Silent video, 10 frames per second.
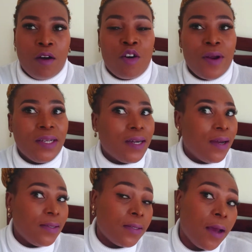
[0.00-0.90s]
Alright,
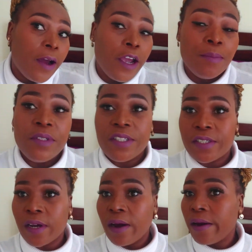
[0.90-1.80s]
guys. I am
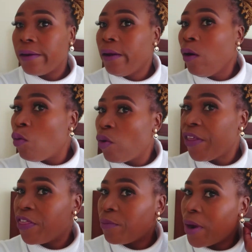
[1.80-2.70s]
done
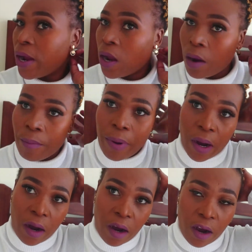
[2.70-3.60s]
with my
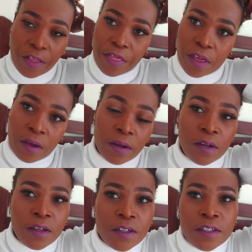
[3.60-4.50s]
bath.
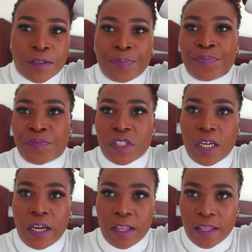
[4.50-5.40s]

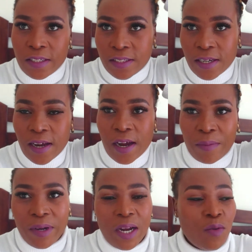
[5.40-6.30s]
And the
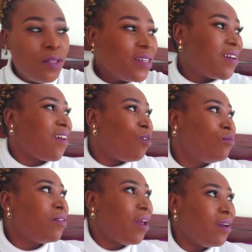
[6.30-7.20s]
time now, it's
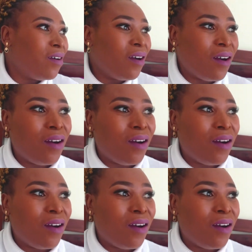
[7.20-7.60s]
around like